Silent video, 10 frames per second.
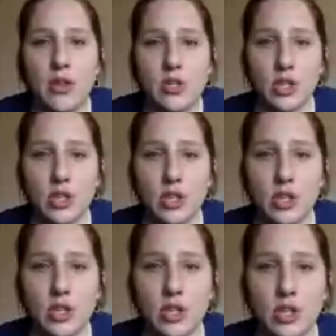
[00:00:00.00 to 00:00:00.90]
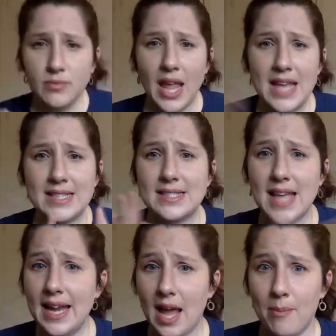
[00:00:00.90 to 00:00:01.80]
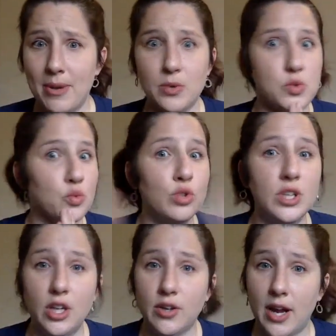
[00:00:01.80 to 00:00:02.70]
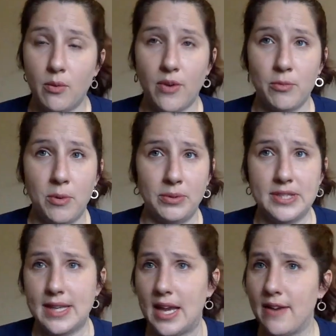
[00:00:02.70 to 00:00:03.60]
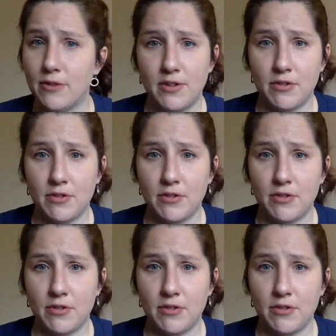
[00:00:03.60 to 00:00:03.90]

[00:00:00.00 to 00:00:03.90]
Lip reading: Calendar as a sign up, and it was a really great way for people to sign up for different